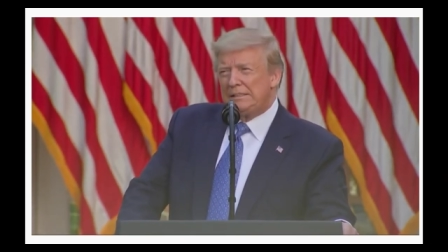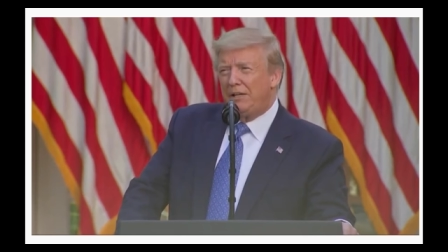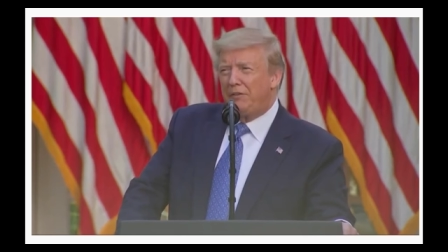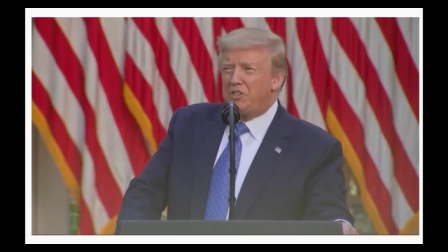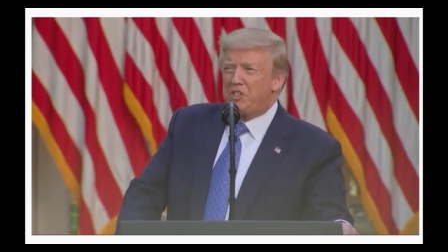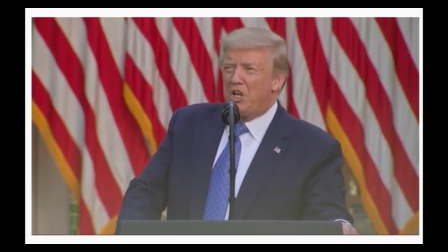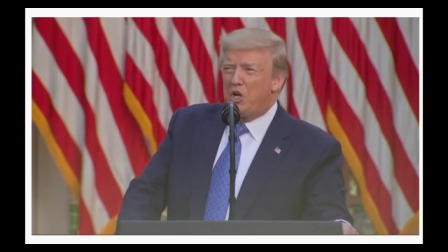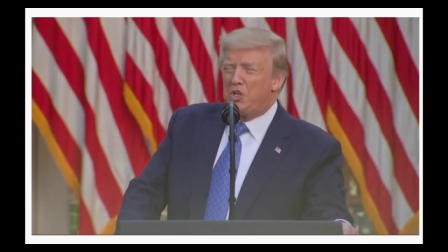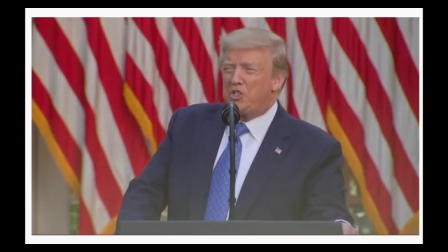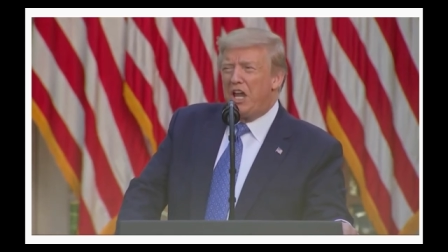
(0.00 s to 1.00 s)
If a
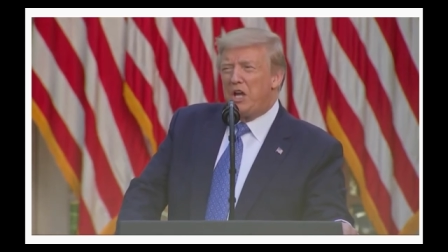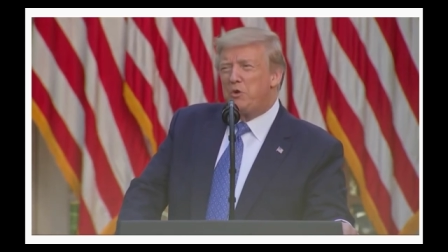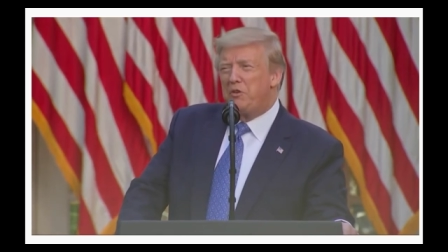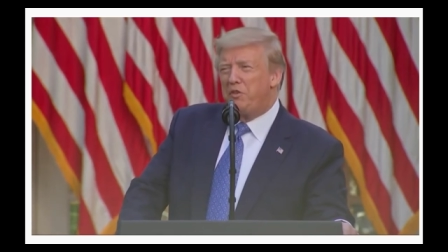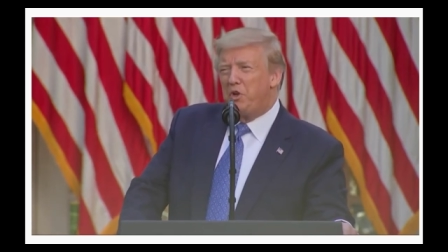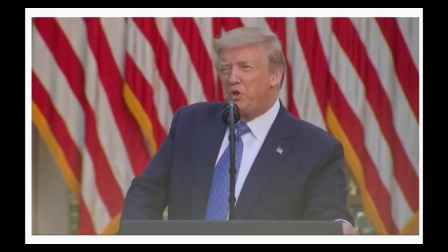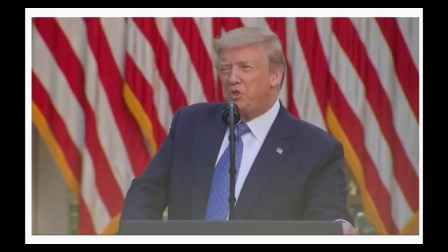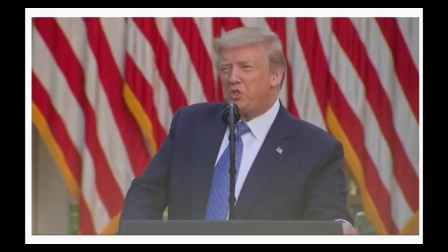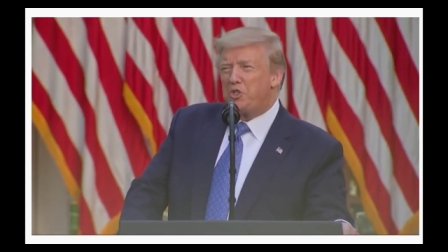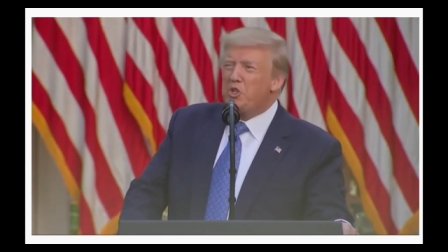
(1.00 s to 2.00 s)
city or state
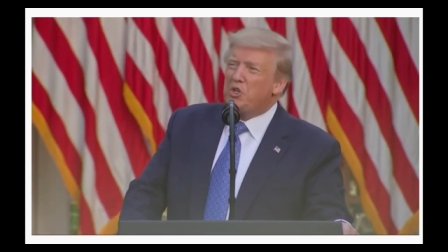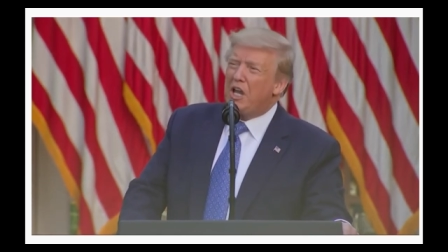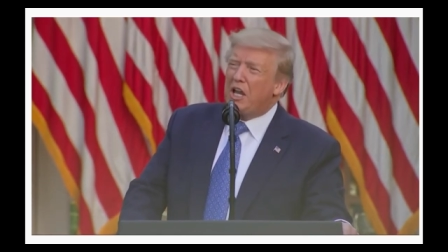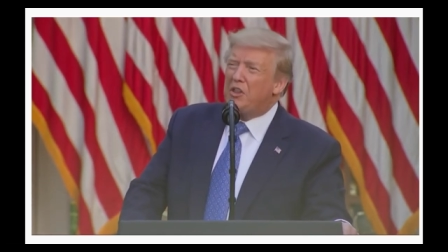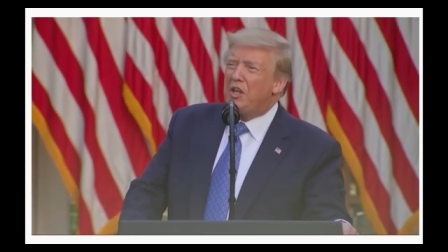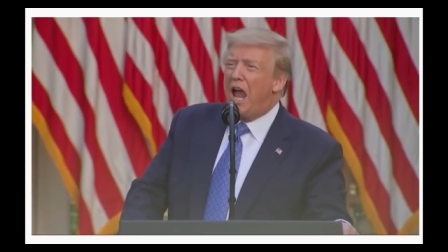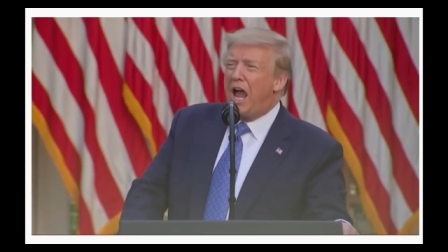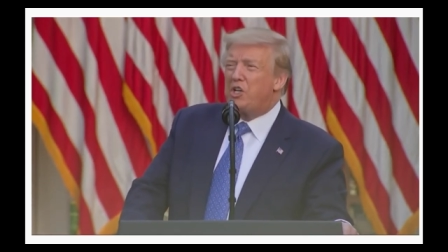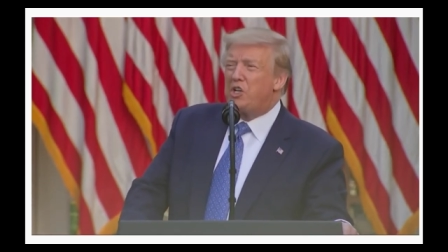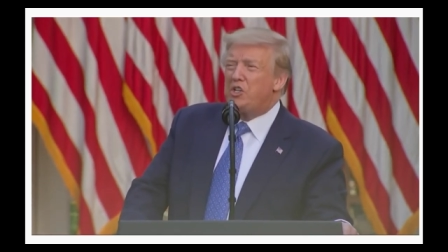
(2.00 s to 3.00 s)
refuses to take the
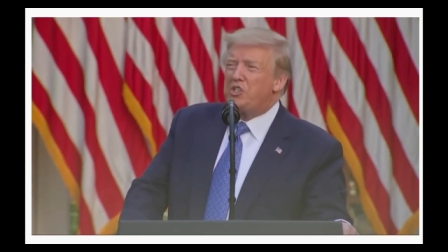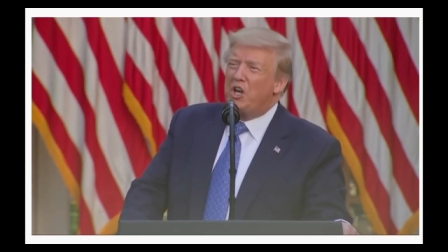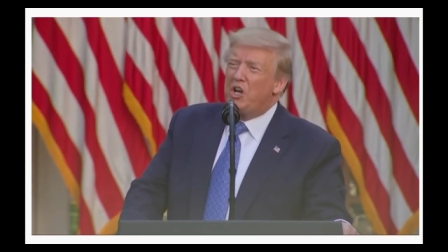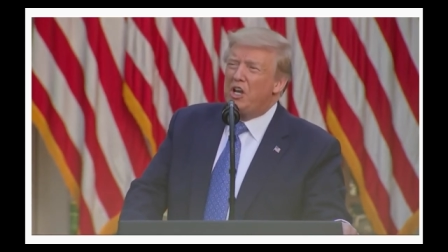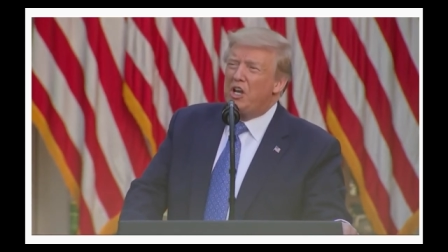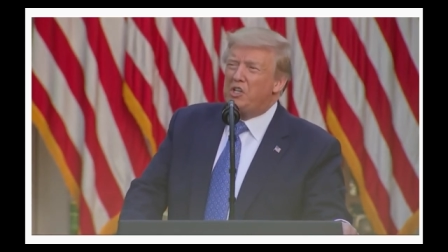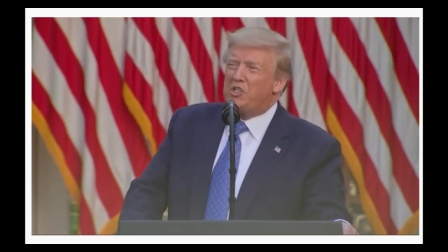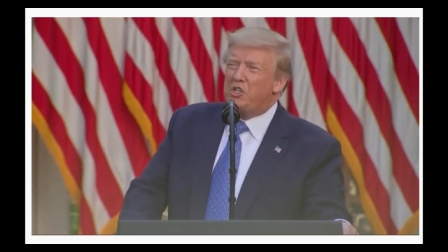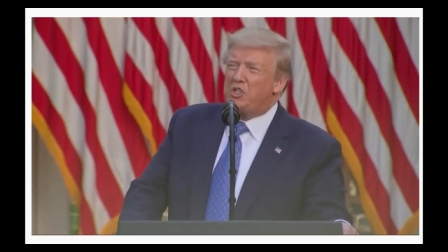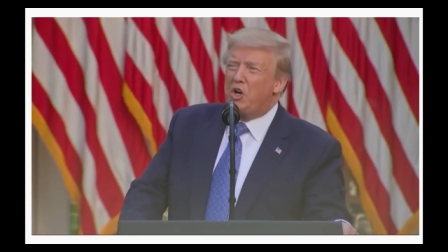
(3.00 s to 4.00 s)
actions that are
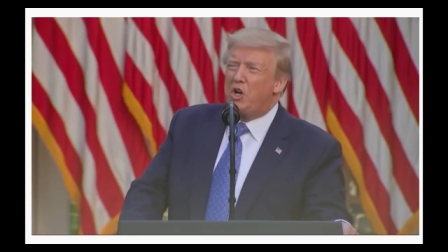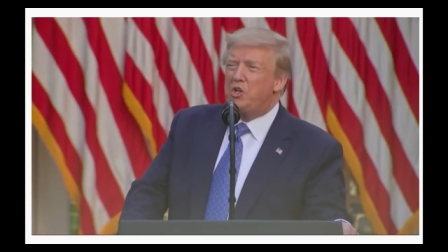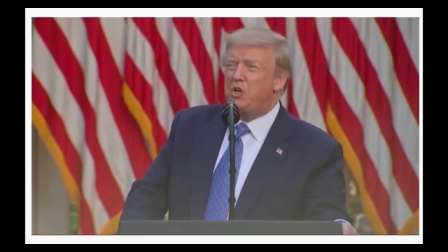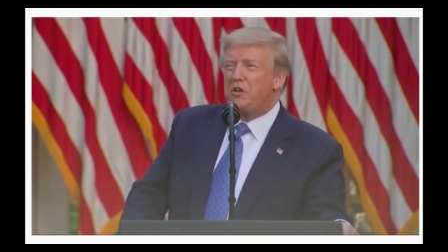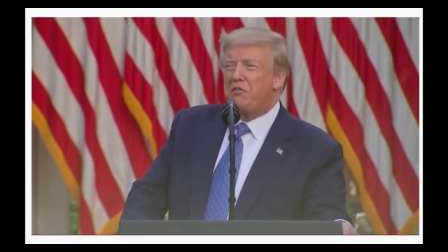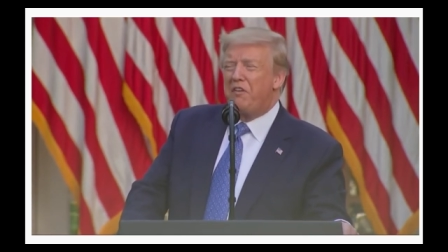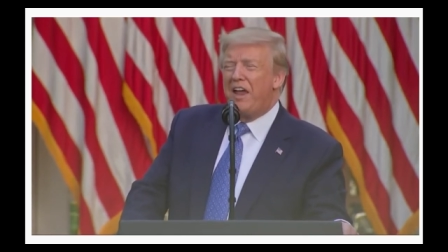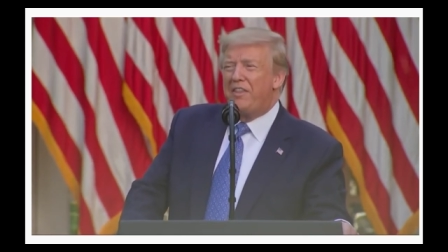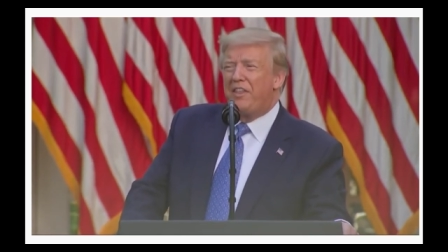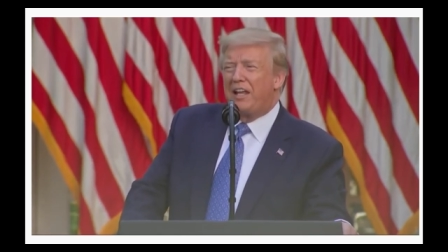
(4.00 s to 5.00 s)
necessary to
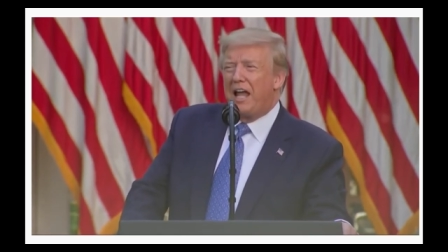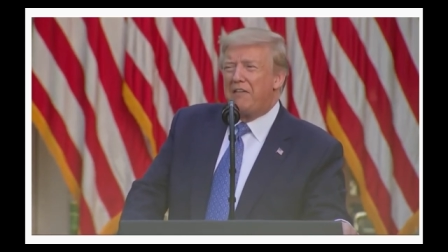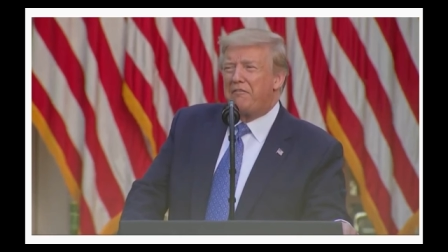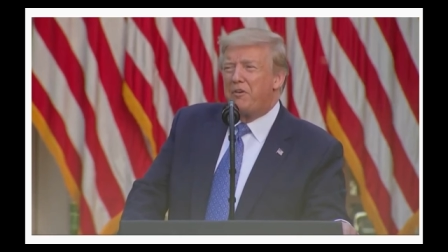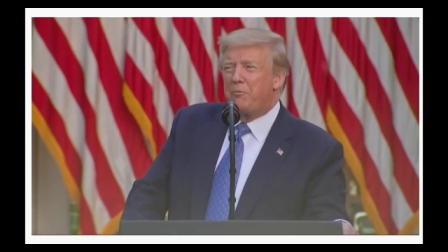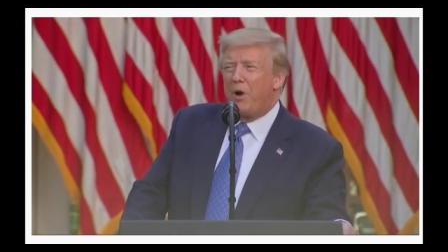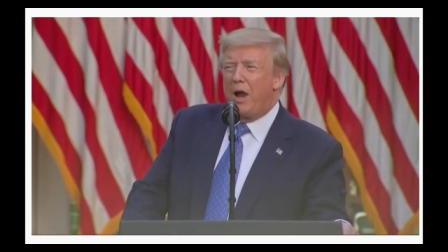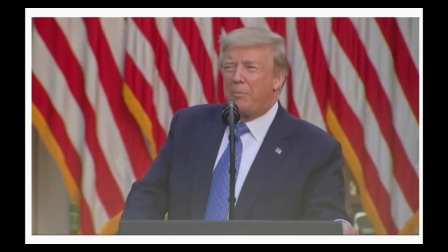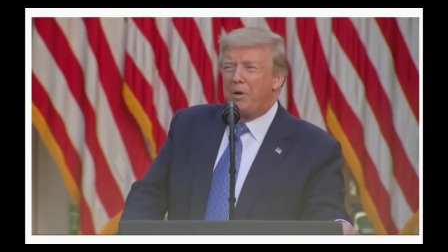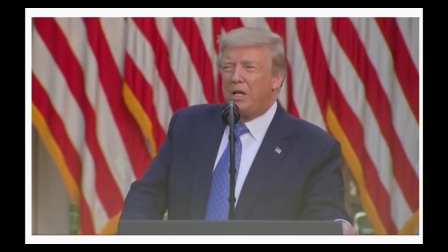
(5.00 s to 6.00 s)
defend the life and
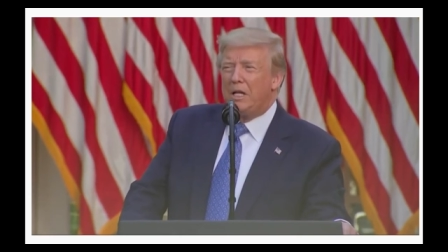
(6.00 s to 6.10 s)
property